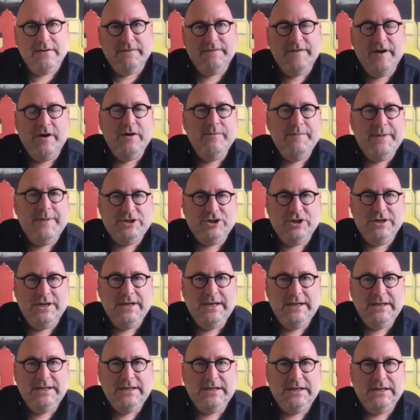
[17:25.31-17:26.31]
very much
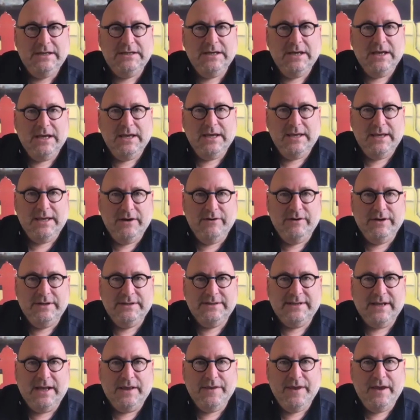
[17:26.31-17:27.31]
needed here in
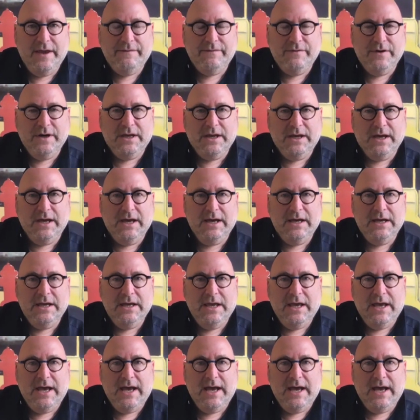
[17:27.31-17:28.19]
South Africa,